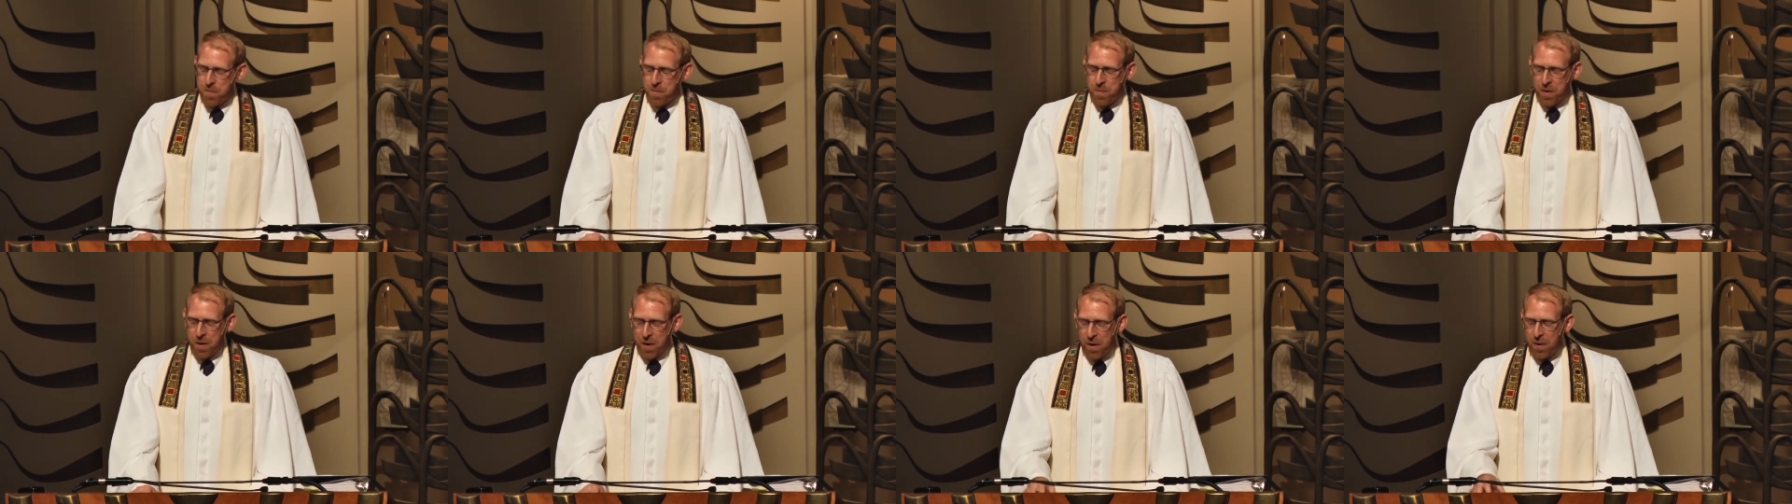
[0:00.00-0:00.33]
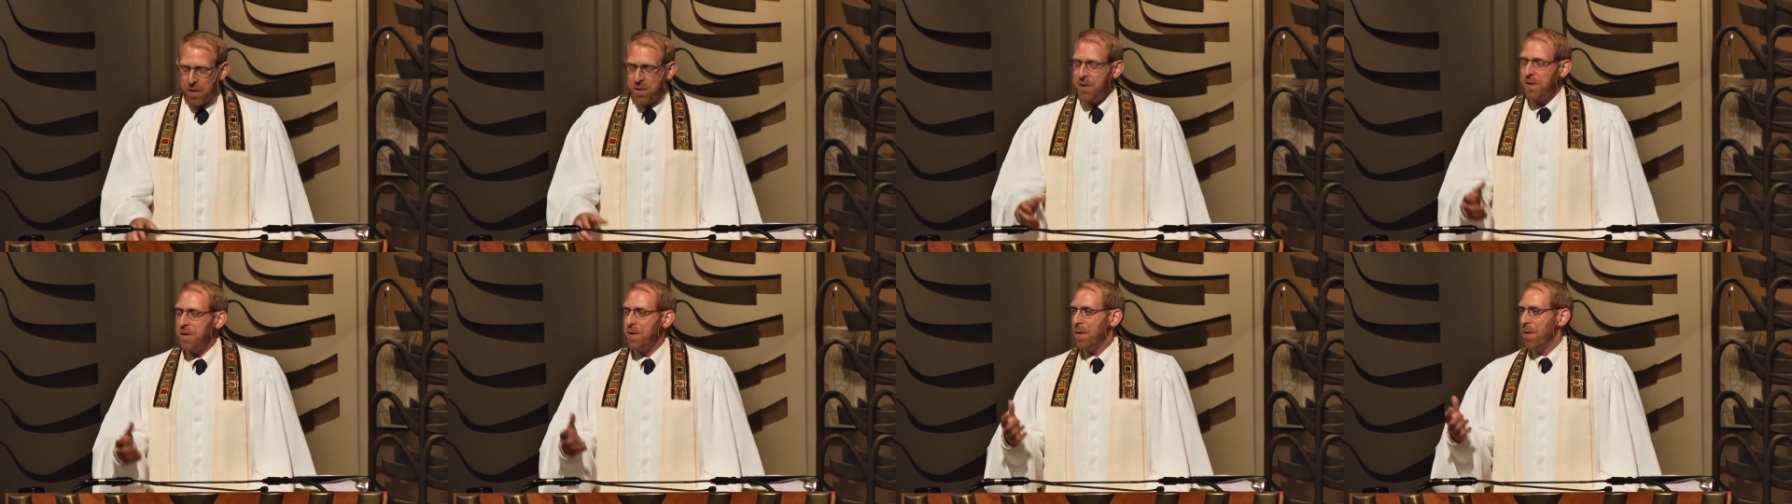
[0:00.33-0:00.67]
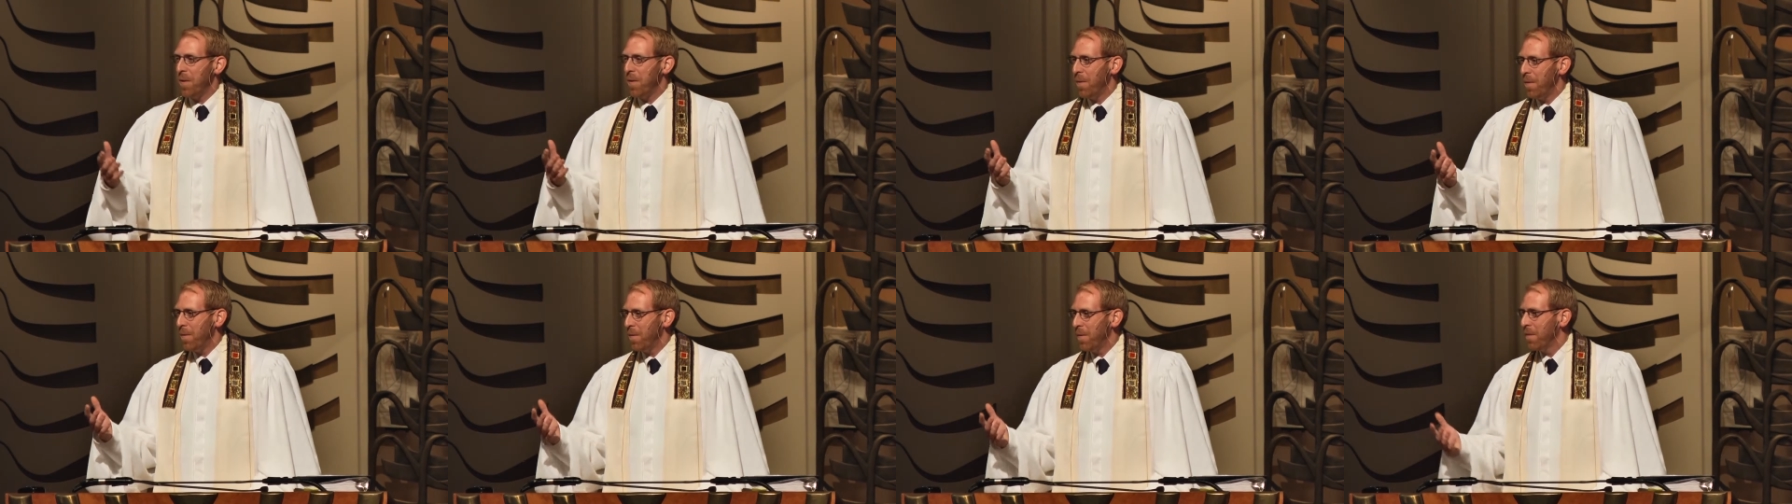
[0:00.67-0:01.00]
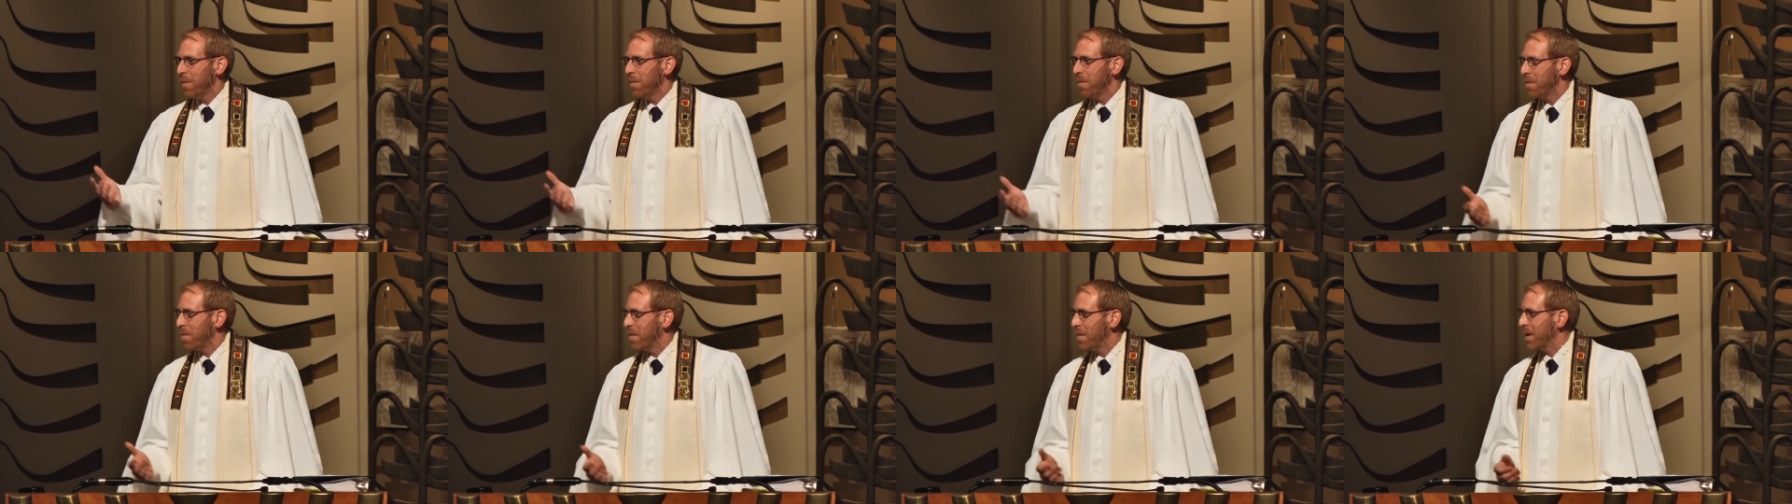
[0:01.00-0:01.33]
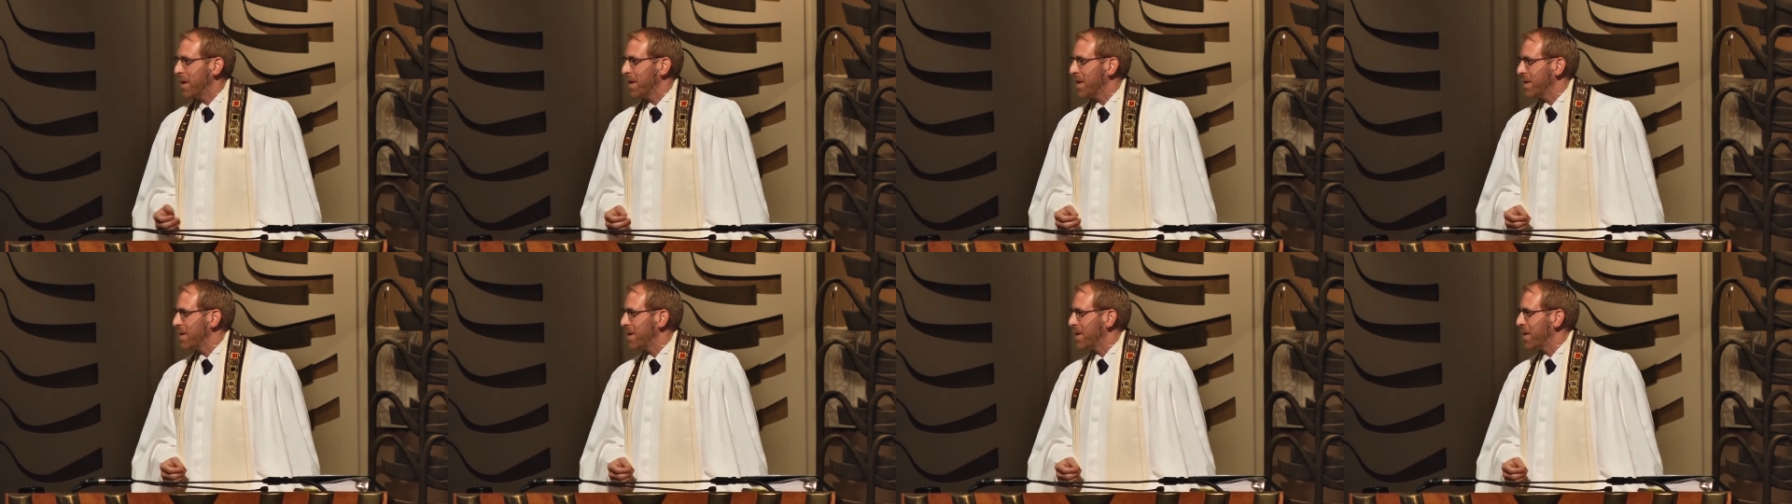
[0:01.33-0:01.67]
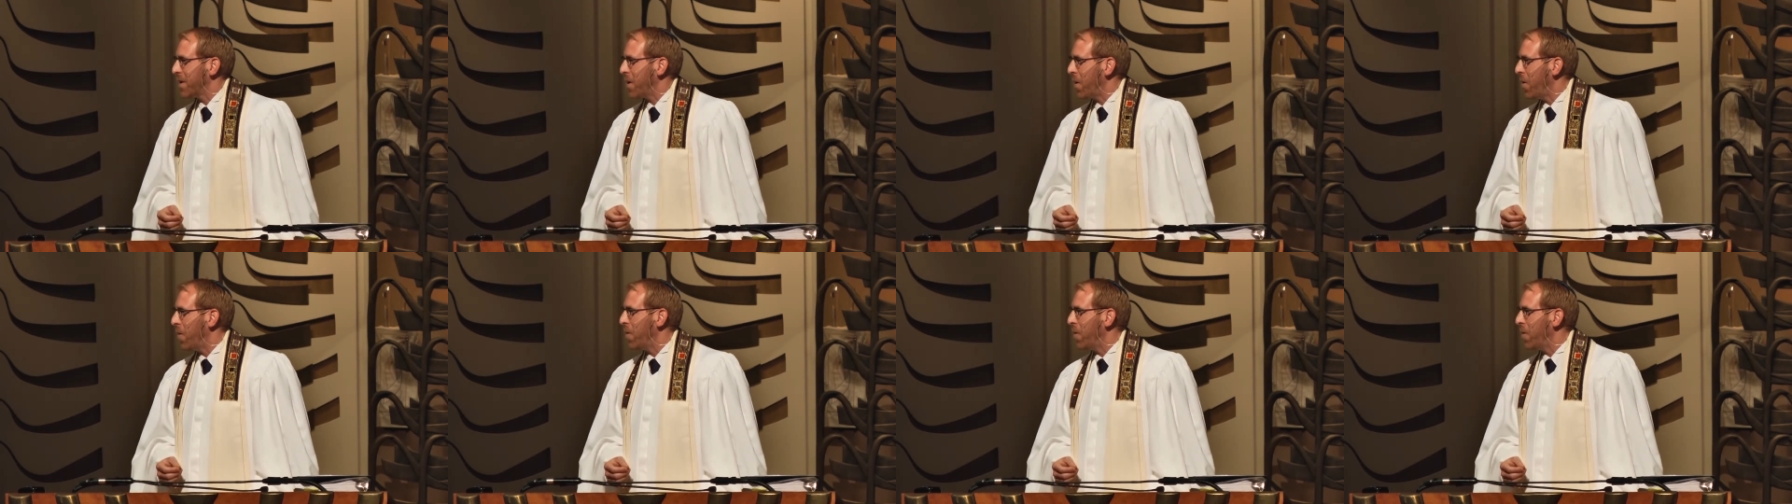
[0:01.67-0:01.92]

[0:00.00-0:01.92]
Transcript: but also because it's